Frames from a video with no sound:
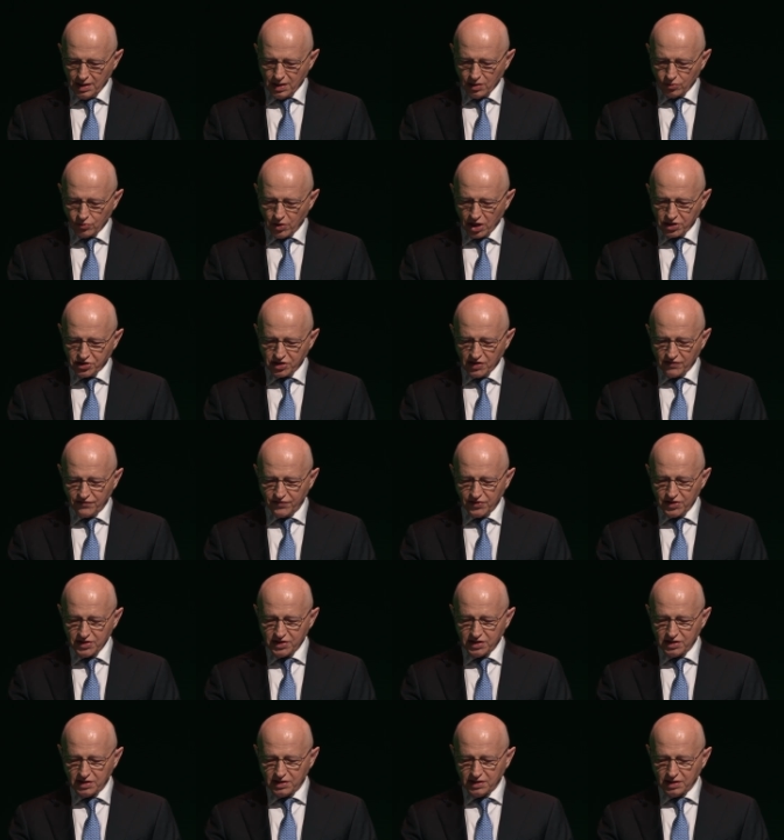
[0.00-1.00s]
Russia
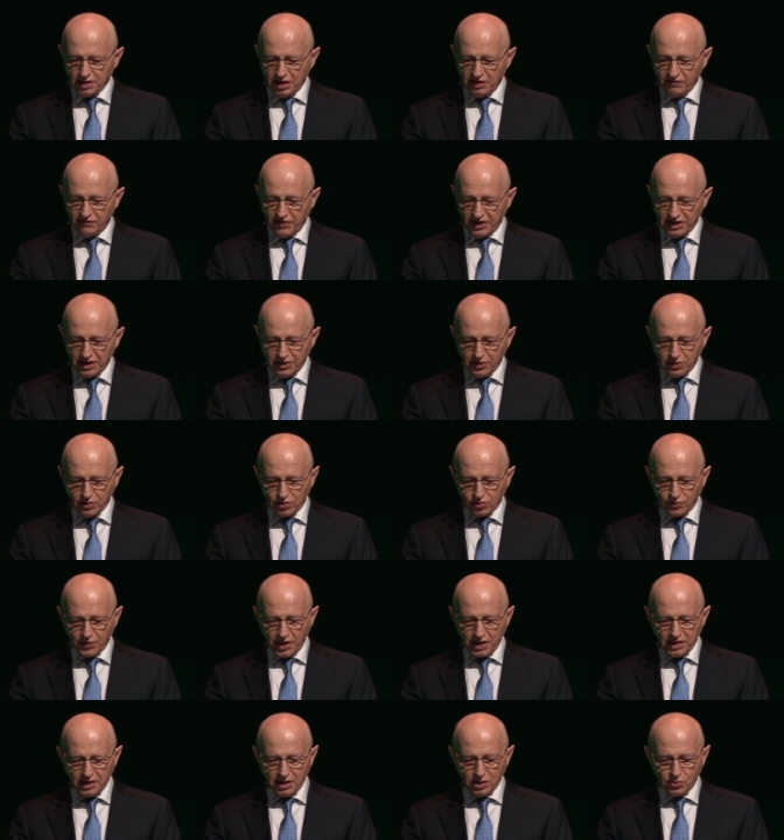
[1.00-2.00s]
first invaded
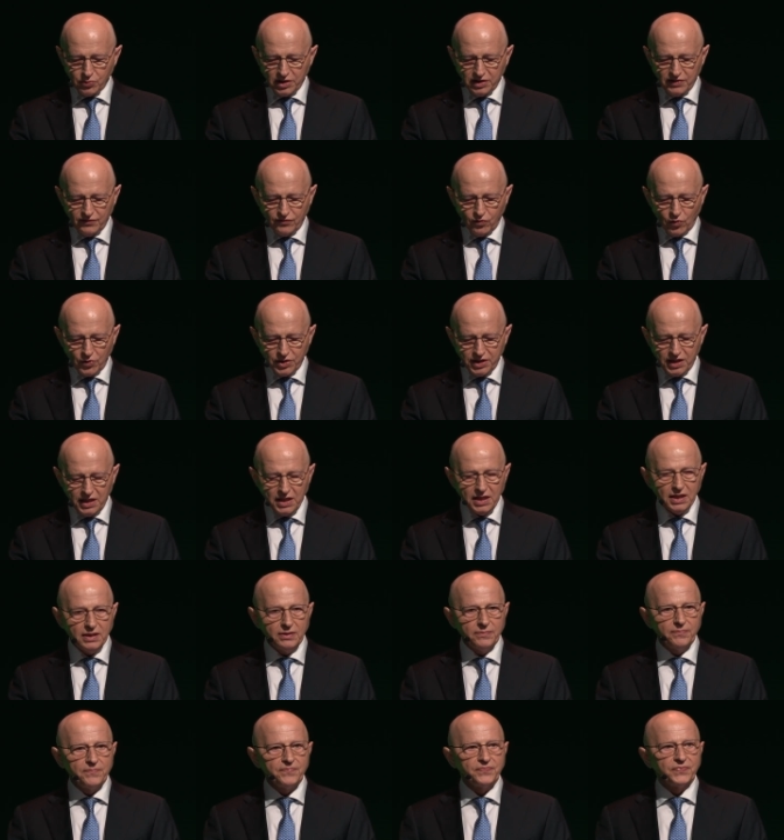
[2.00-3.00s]
Ukraine in twenty
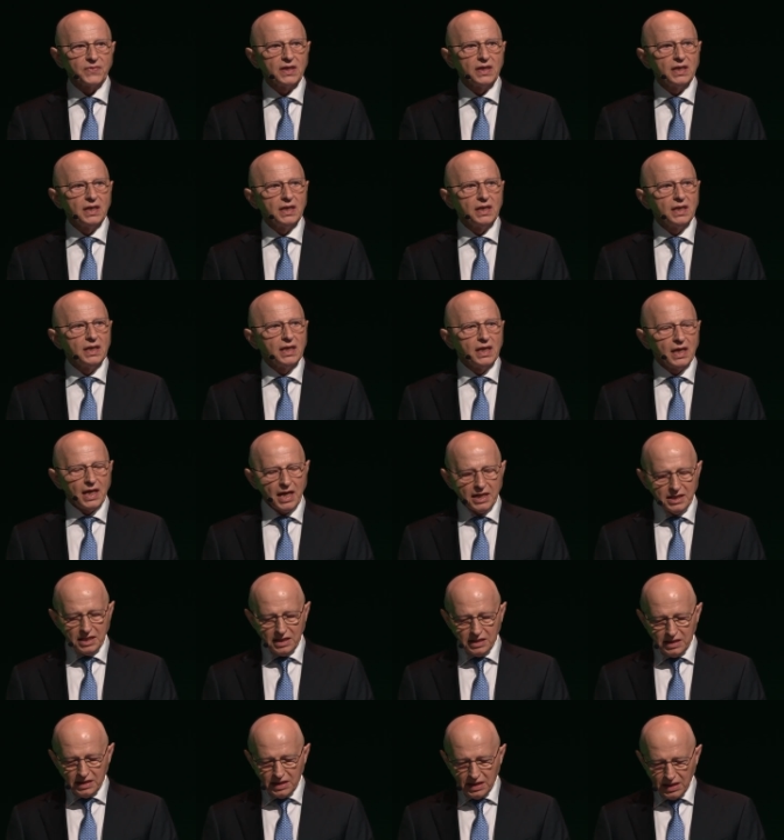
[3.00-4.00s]
fourteen, and
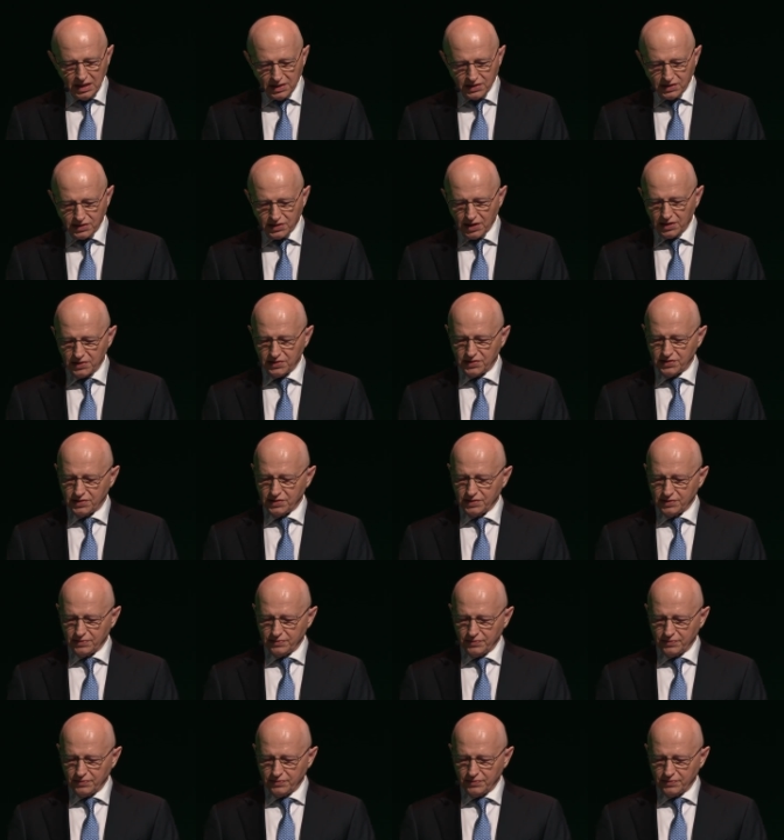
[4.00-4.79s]
in the years since,